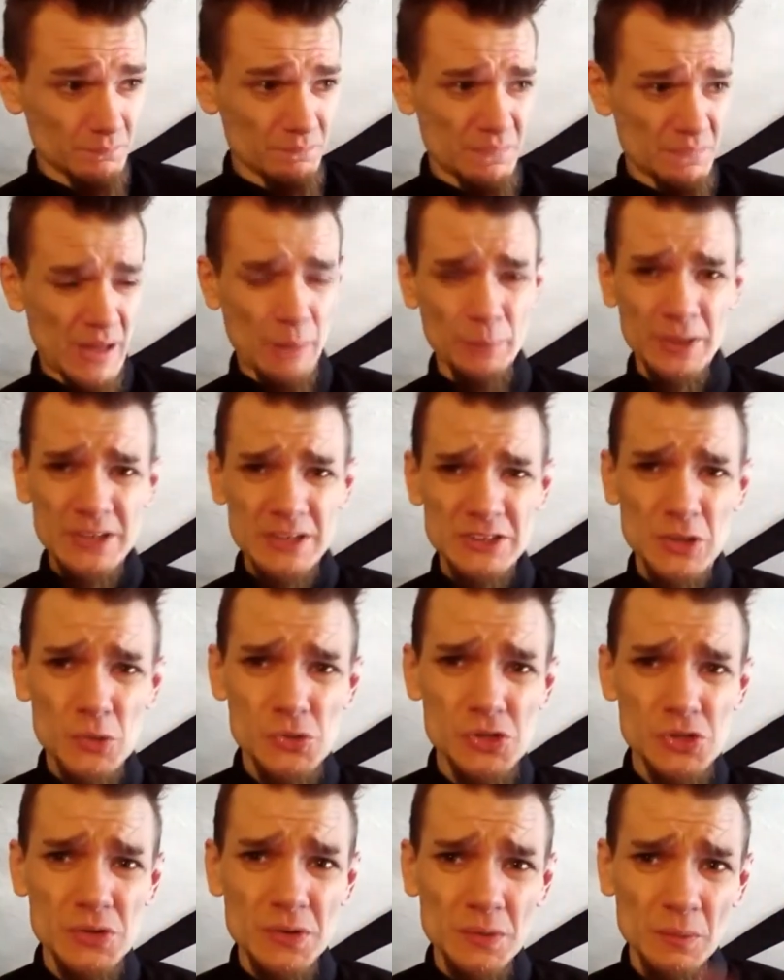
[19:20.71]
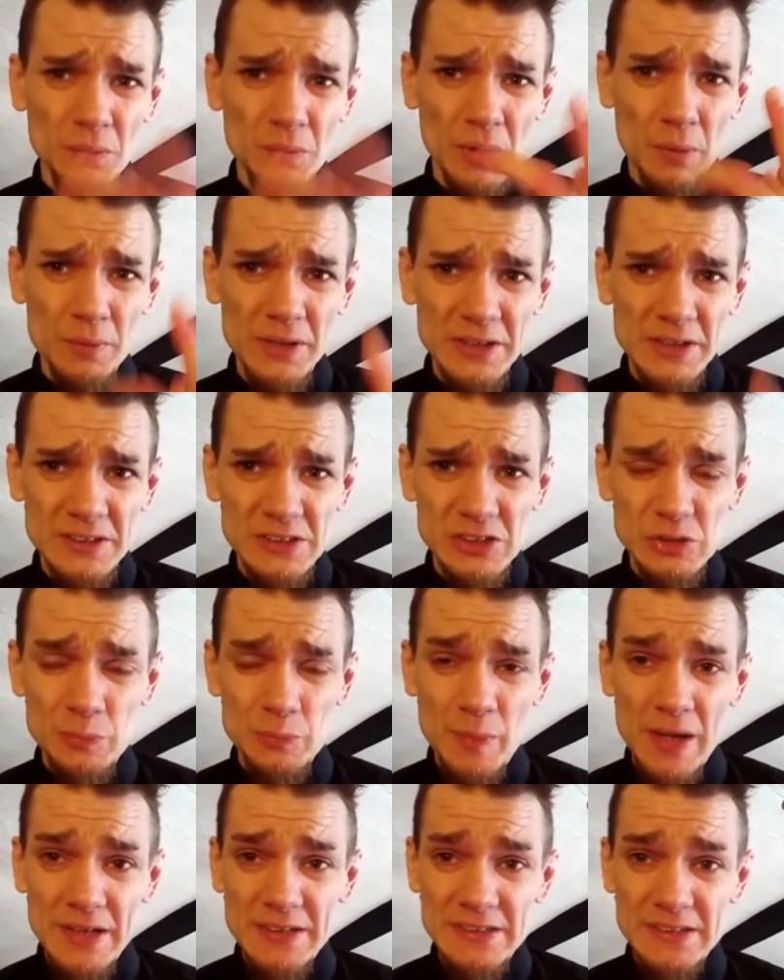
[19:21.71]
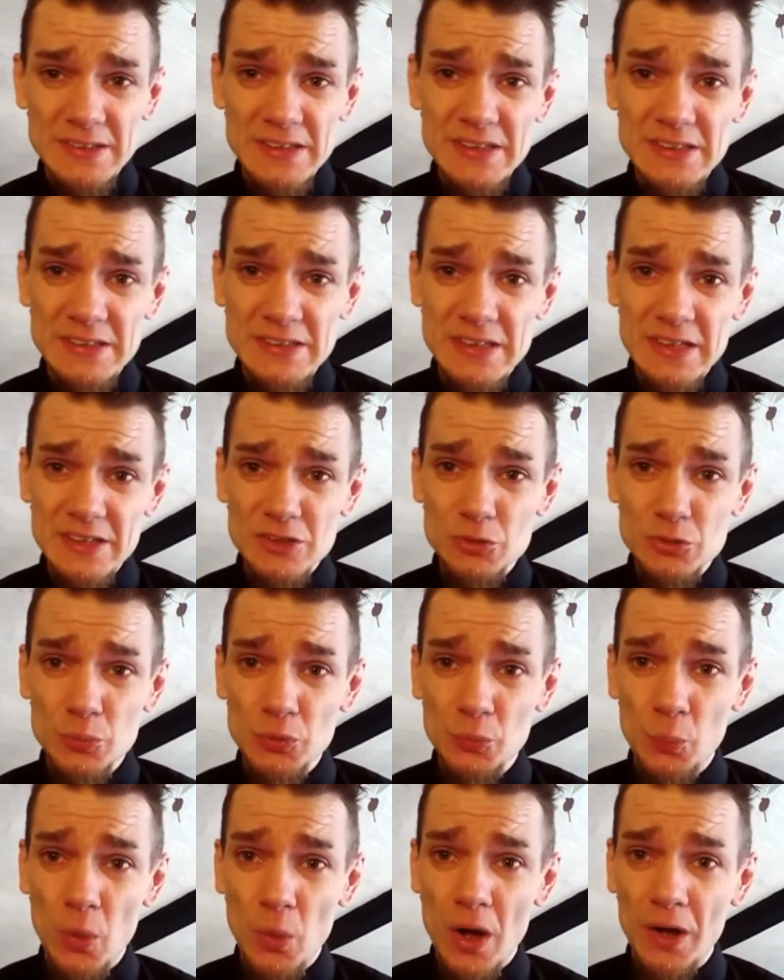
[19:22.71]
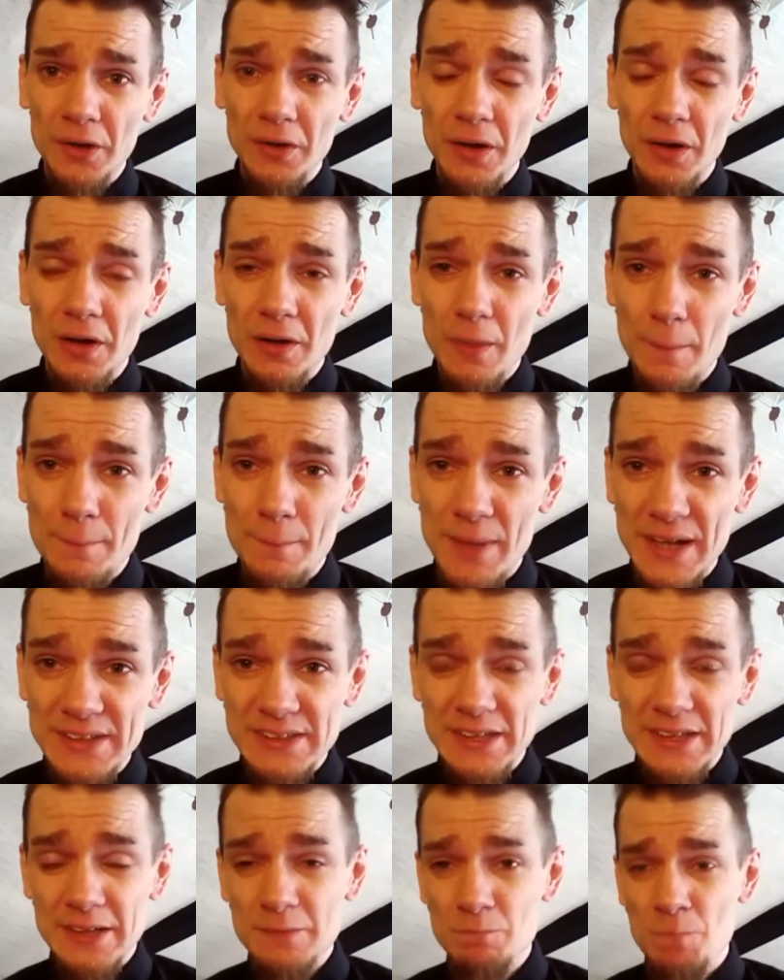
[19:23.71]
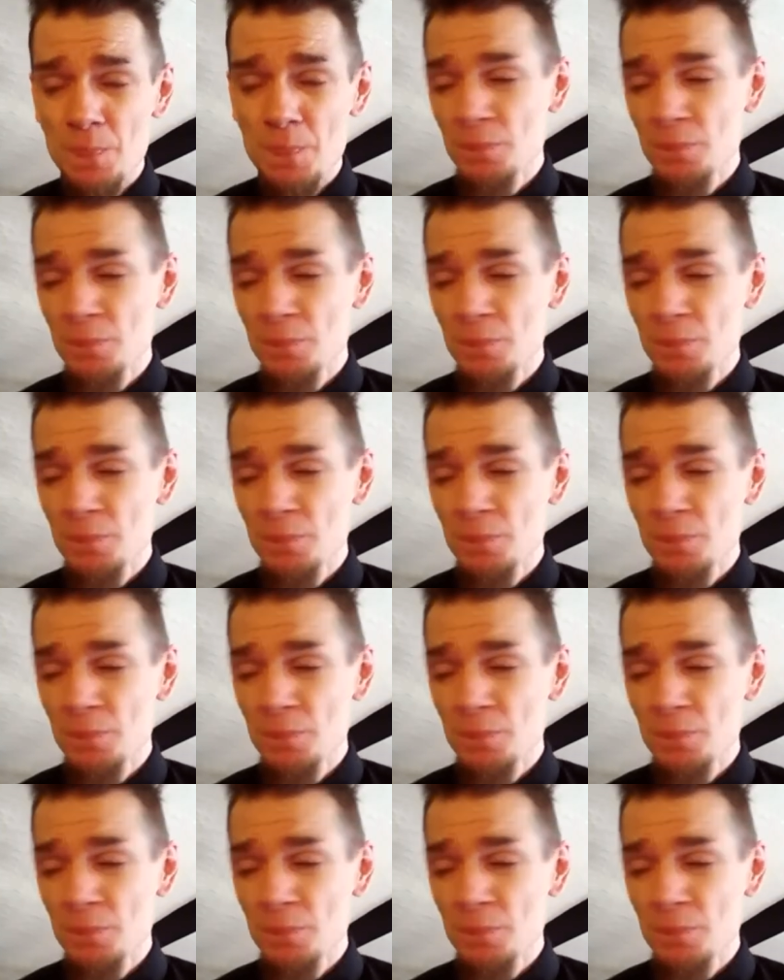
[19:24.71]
Now, when I told you that going into space, these things would work a lot better,